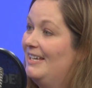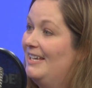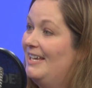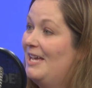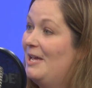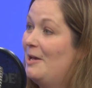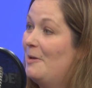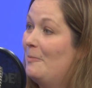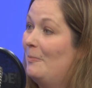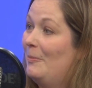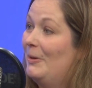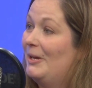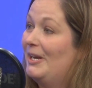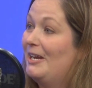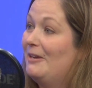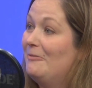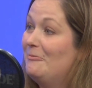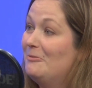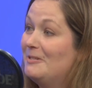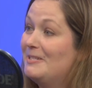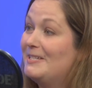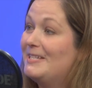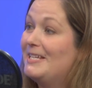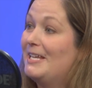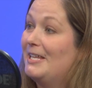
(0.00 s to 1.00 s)
but I
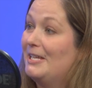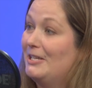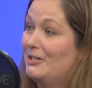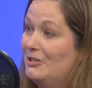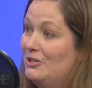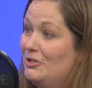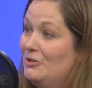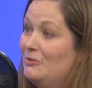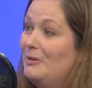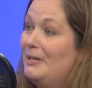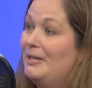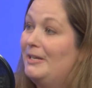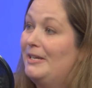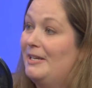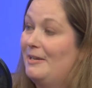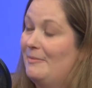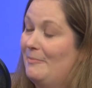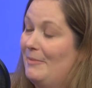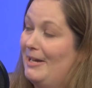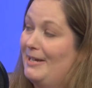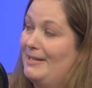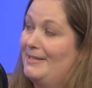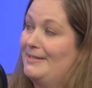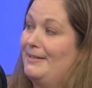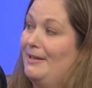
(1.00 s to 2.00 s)
will say like doing it
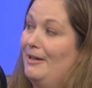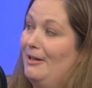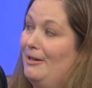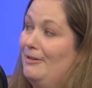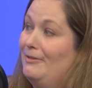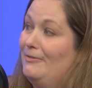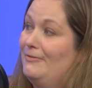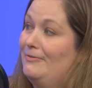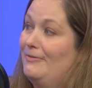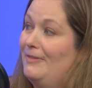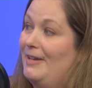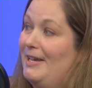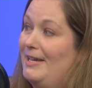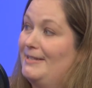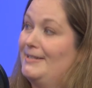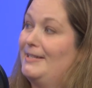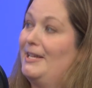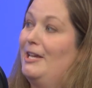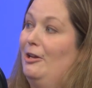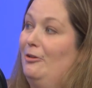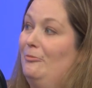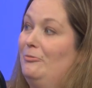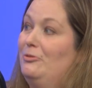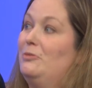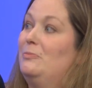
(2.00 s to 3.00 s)
myself has
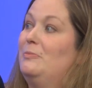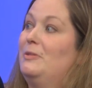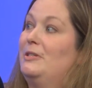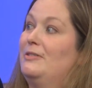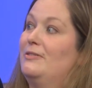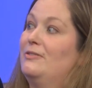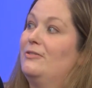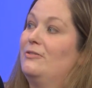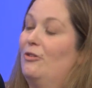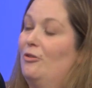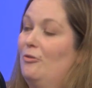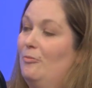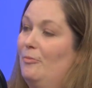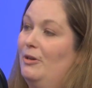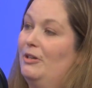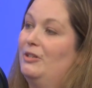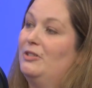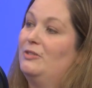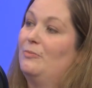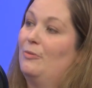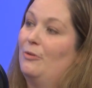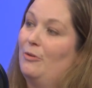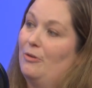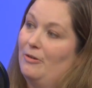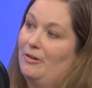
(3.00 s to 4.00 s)
helped me so
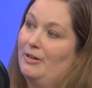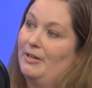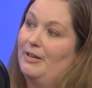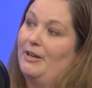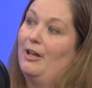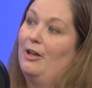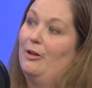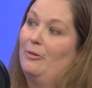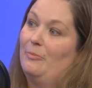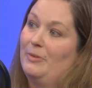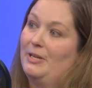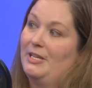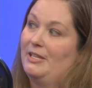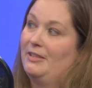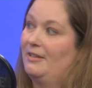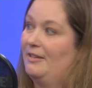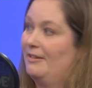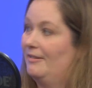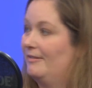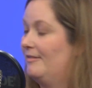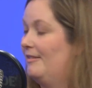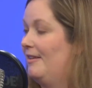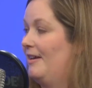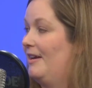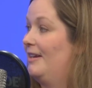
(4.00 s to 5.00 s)
much more in helping
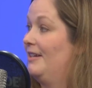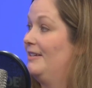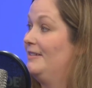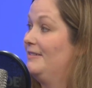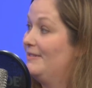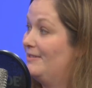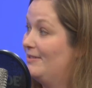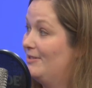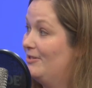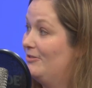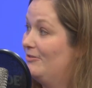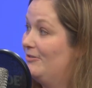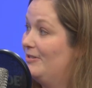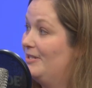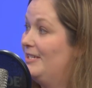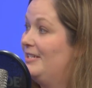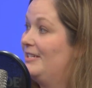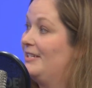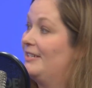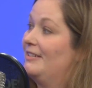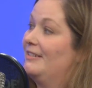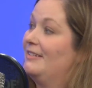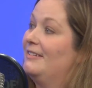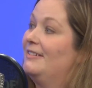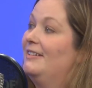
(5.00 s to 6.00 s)
then clients do it
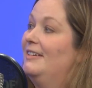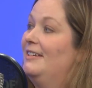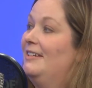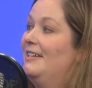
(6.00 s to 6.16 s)
and